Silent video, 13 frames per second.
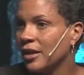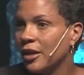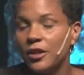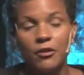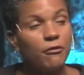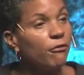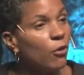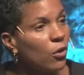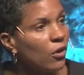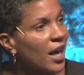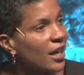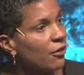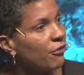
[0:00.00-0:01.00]
that 4
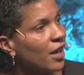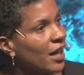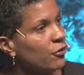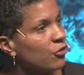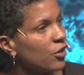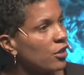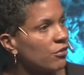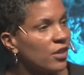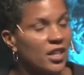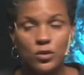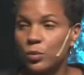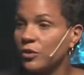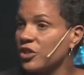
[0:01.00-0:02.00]
out of 5 drug
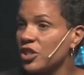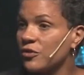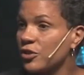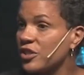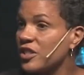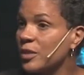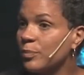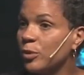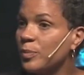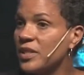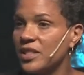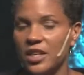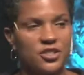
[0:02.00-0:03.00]
arrests were just for simple
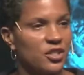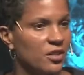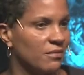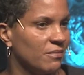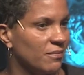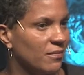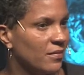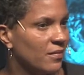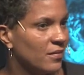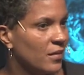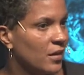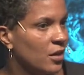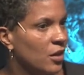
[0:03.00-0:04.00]
possession.
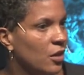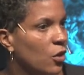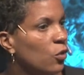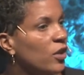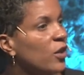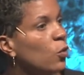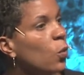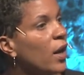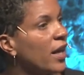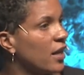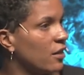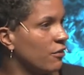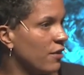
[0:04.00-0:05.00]
Only 1
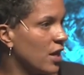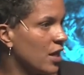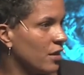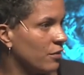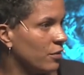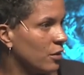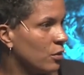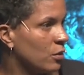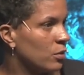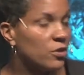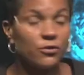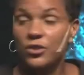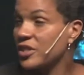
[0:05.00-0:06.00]
out of 5
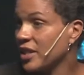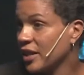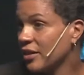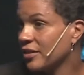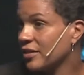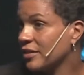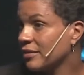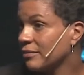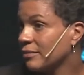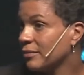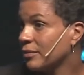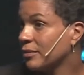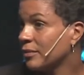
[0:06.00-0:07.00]
is for sales
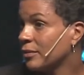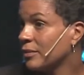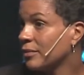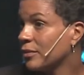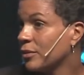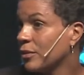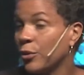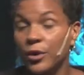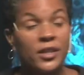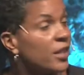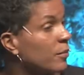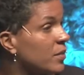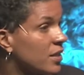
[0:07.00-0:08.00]
or
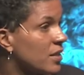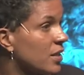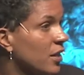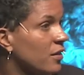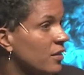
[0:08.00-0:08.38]
attempted sales.